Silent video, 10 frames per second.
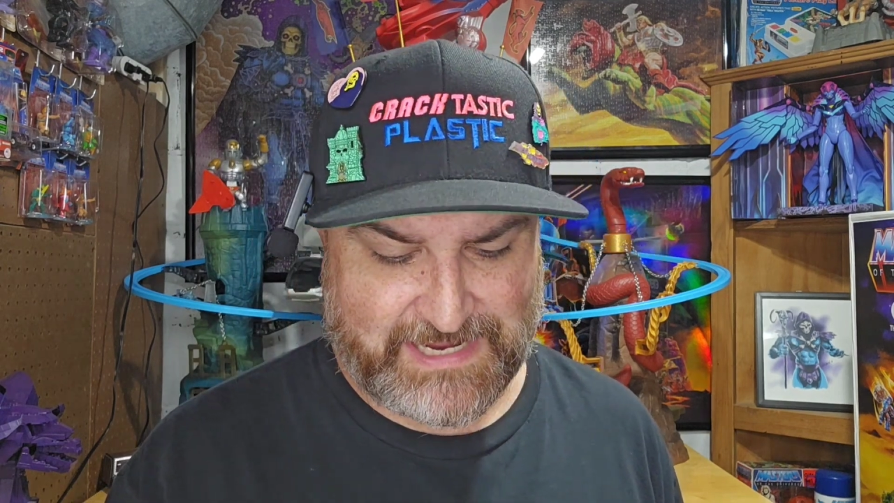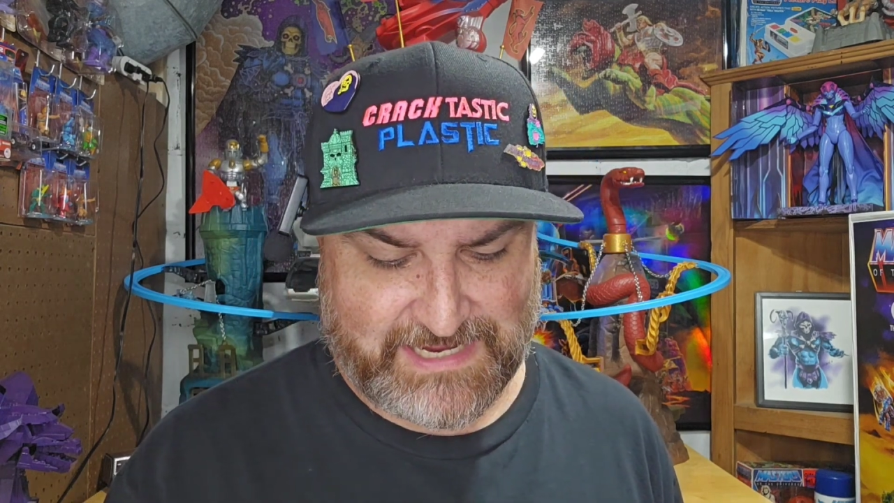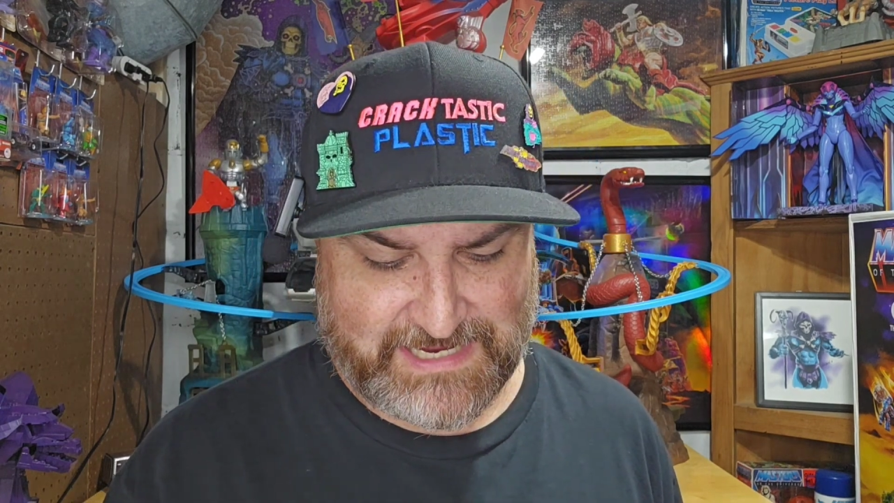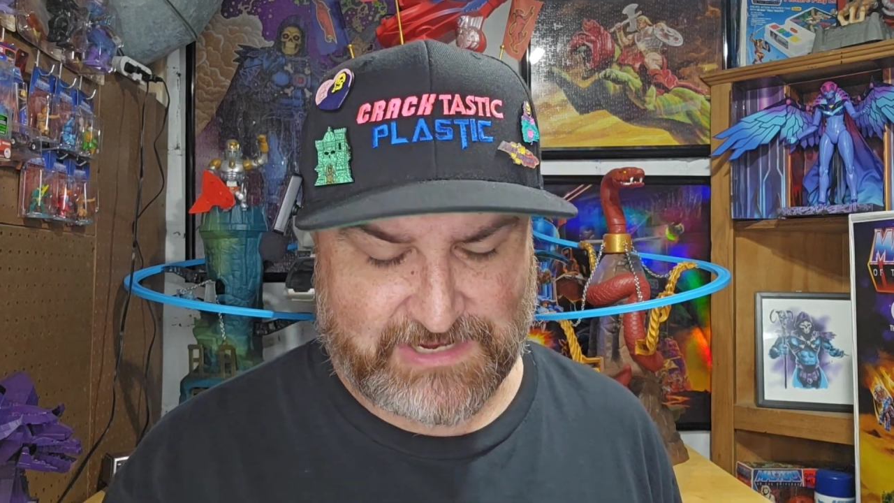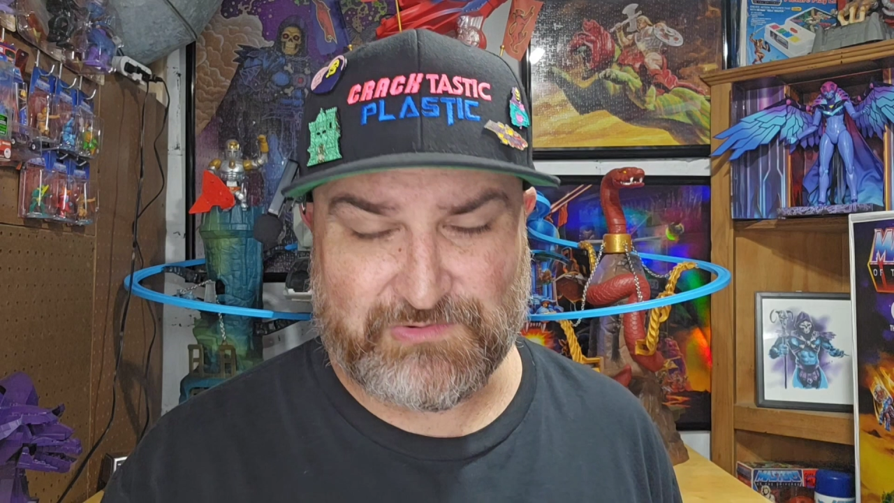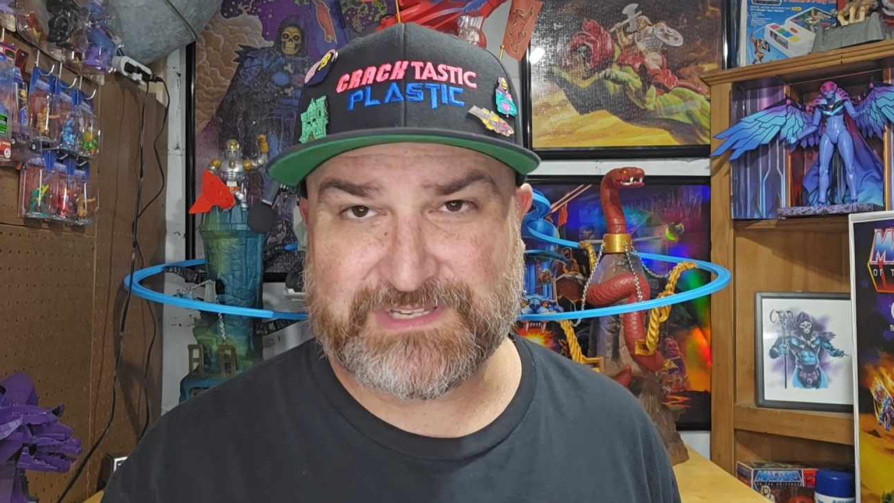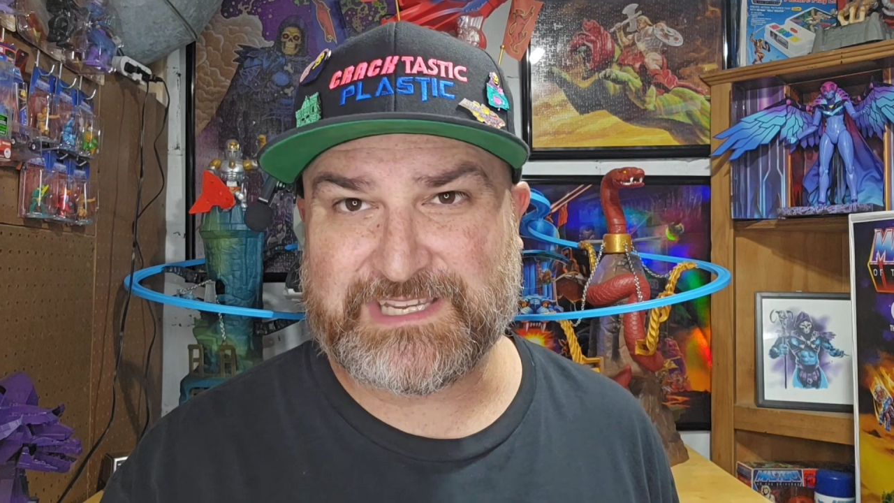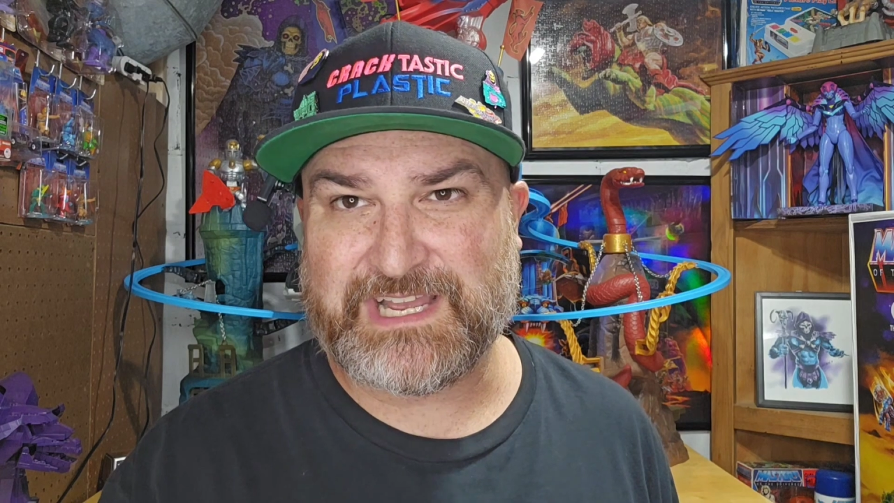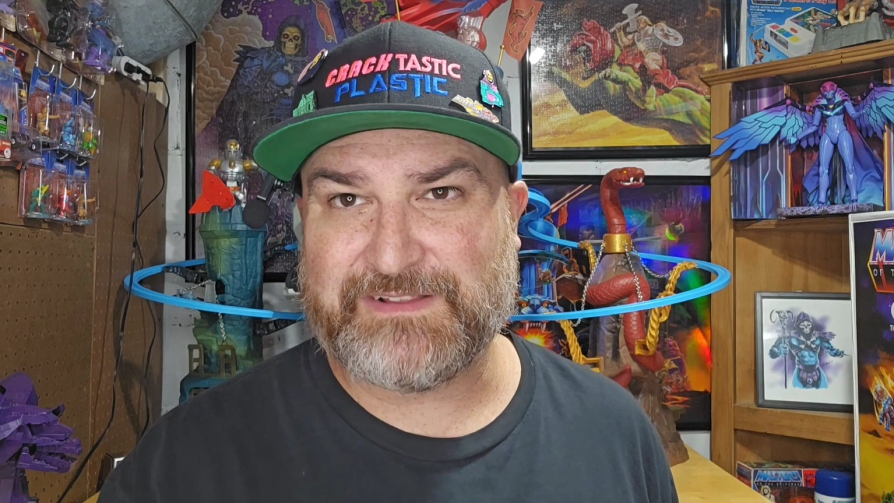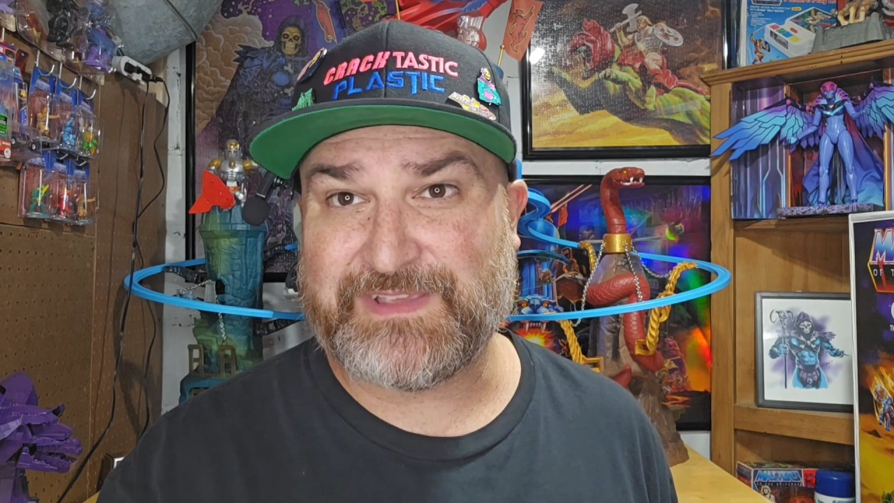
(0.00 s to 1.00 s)
eye was
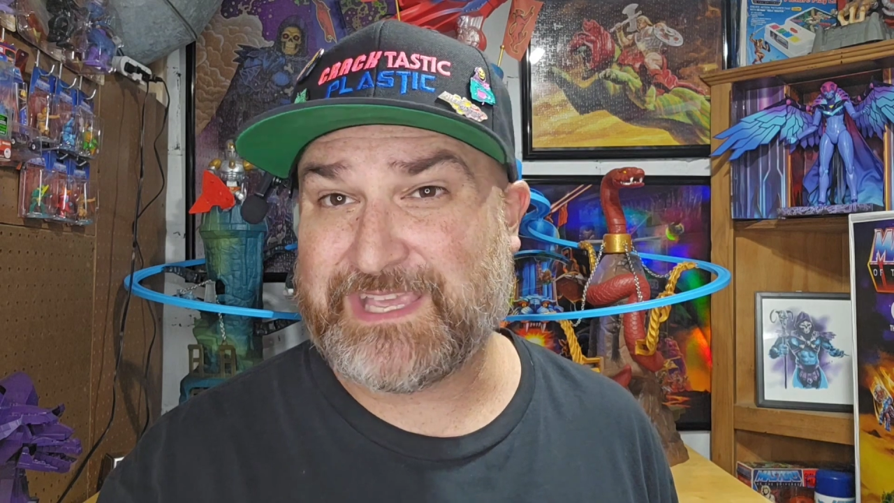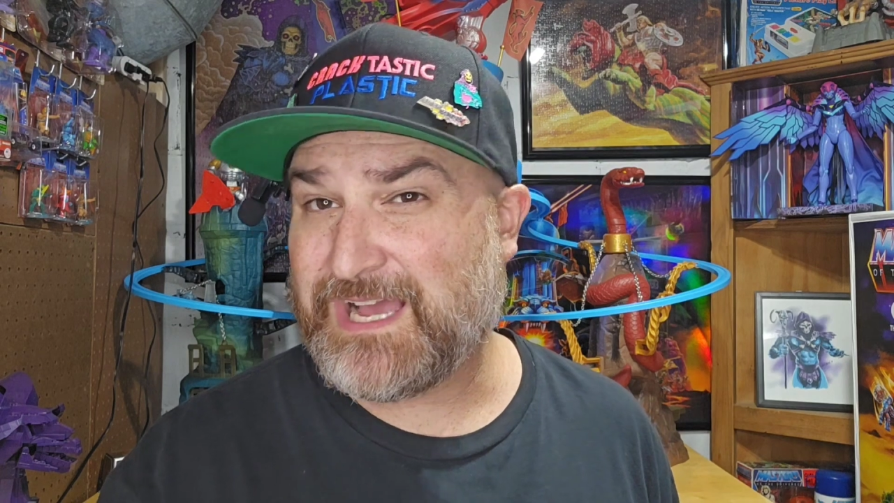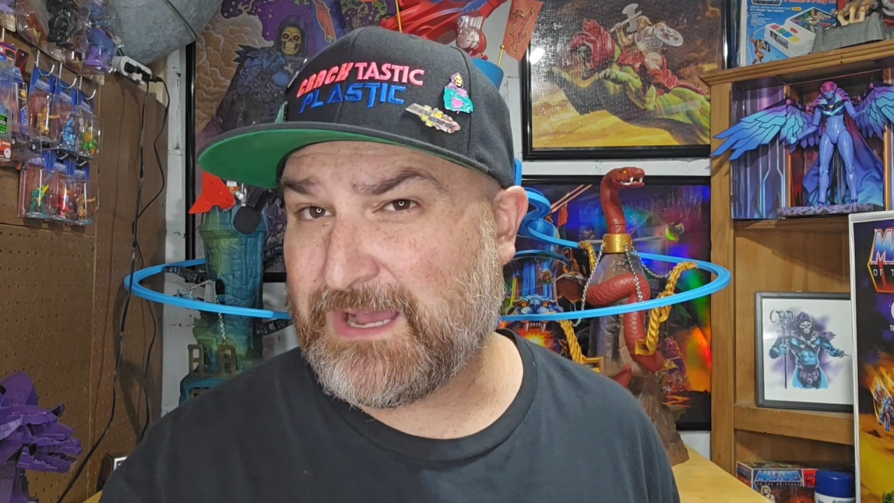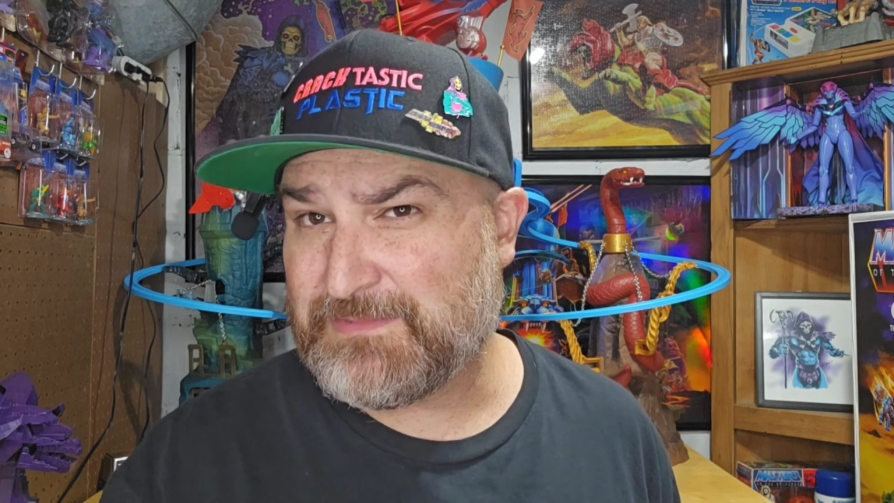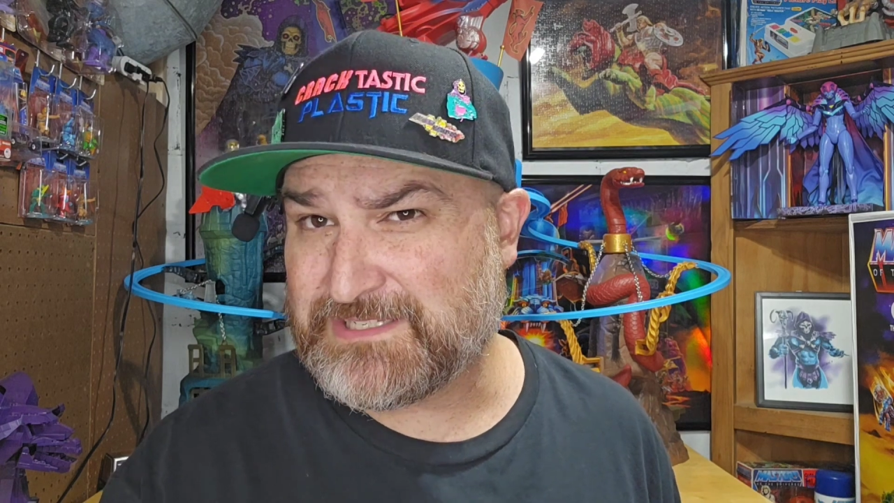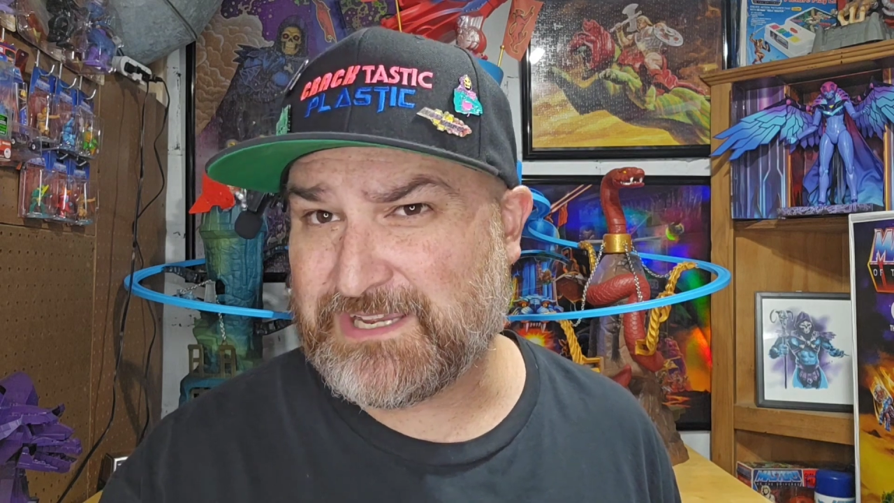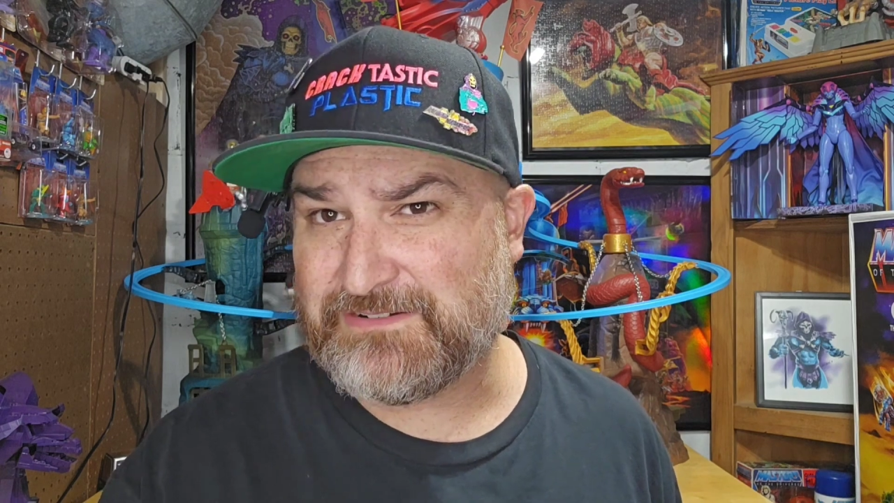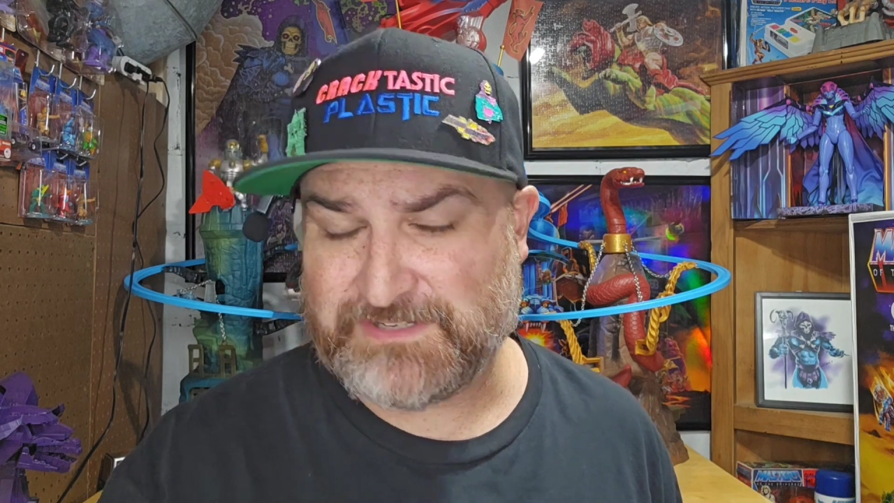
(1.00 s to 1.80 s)
kind of a commentator